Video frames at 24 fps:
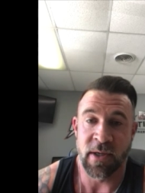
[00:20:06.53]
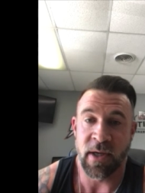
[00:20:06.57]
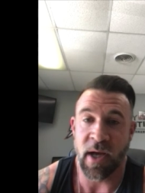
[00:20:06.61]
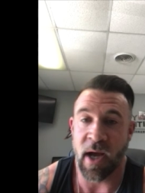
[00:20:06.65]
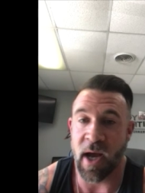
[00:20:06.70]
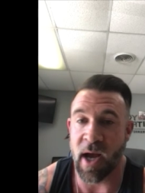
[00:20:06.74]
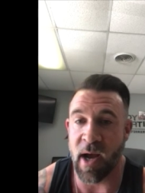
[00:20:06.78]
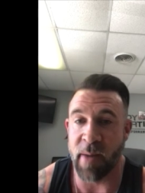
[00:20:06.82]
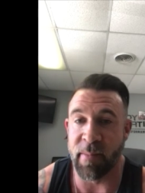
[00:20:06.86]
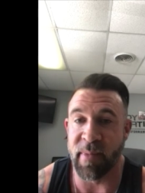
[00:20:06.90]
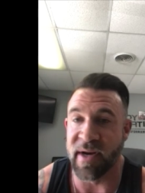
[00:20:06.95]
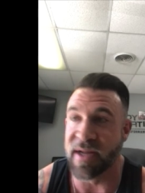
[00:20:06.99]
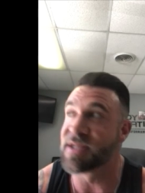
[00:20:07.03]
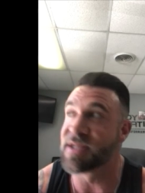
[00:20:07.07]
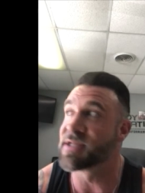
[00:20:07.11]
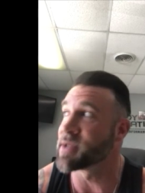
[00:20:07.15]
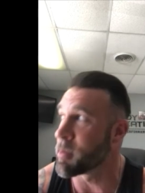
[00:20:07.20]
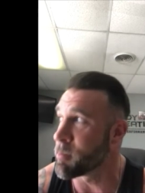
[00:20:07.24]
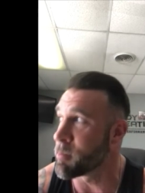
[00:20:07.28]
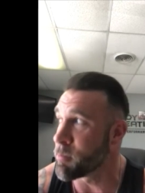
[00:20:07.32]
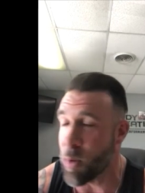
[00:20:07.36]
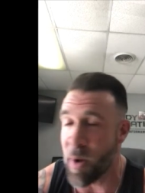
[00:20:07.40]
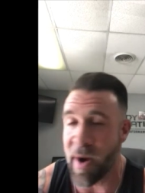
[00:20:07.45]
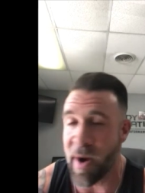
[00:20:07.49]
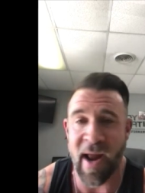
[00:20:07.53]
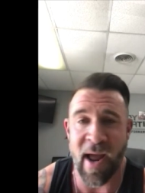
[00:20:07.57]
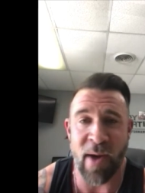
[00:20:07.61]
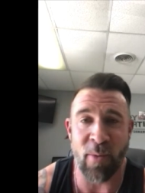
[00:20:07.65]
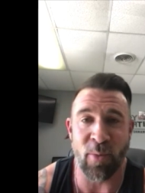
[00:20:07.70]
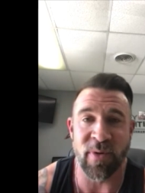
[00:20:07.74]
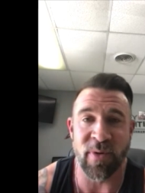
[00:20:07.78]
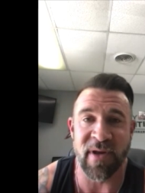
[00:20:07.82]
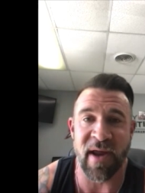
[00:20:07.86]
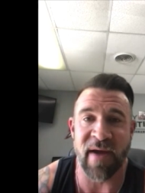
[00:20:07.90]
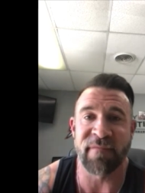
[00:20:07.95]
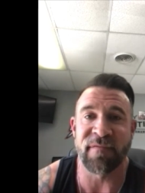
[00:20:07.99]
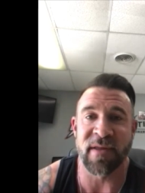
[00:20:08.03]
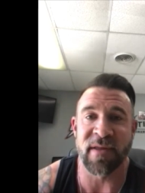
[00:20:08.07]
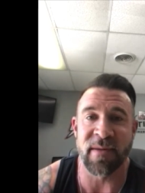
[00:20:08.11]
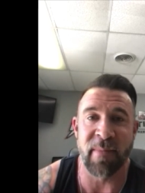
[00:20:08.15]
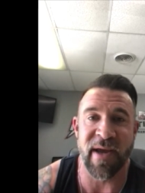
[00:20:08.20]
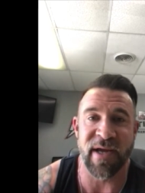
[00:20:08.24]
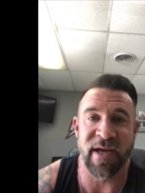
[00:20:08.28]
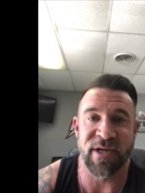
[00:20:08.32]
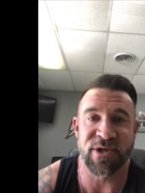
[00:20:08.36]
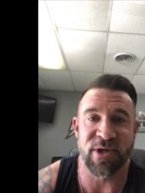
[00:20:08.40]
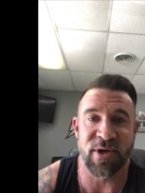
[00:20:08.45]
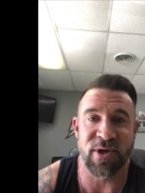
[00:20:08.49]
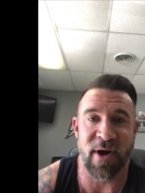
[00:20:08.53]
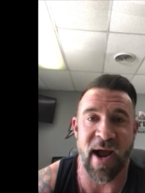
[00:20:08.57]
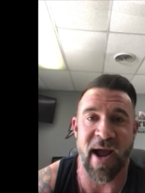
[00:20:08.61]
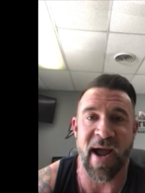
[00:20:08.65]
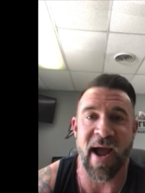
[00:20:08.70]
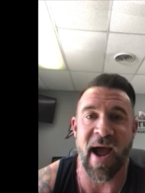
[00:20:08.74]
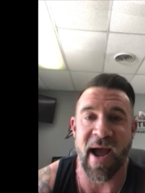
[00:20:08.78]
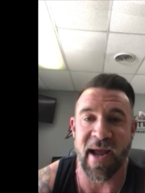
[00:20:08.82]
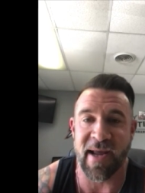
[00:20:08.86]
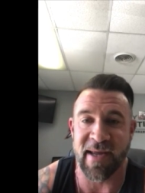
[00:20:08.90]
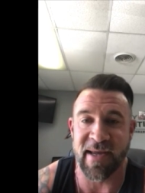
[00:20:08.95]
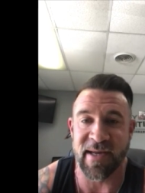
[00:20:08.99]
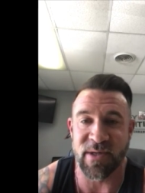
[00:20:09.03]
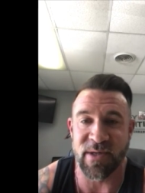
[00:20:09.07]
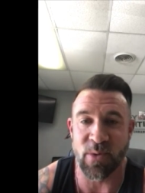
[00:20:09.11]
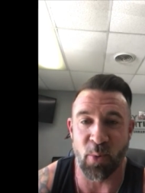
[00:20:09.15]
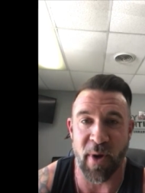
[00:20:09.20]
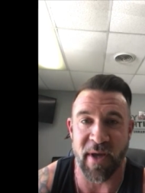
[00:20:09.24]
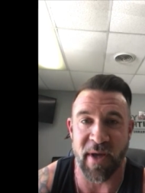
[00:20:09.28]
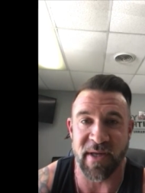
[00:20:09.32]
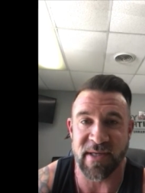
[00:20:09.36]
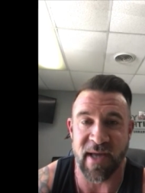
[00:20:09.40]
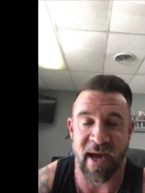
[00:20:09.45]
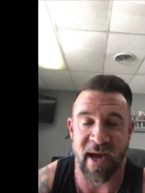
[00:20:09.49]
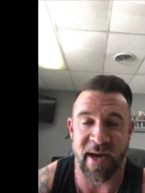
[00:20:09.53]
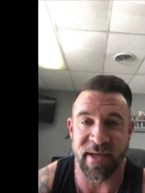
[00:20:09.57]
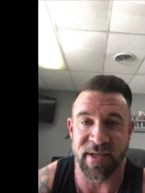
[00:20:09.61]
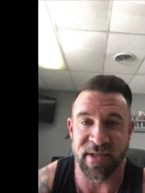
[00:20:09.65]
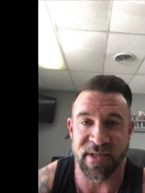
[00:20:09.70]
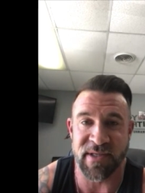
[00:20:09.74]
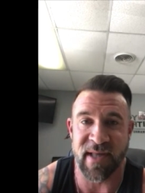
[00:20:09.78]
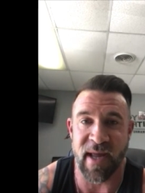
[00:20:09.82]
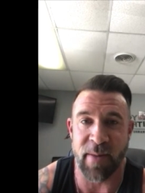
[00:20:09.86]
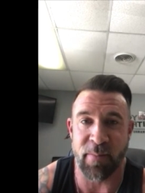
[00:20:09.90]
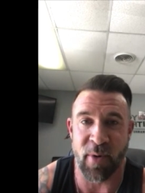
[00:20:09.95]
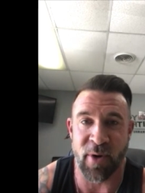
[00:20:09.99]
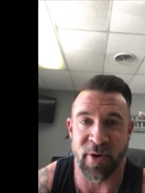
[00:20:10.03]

But at some point, I will definitely make sure I get to West Side and step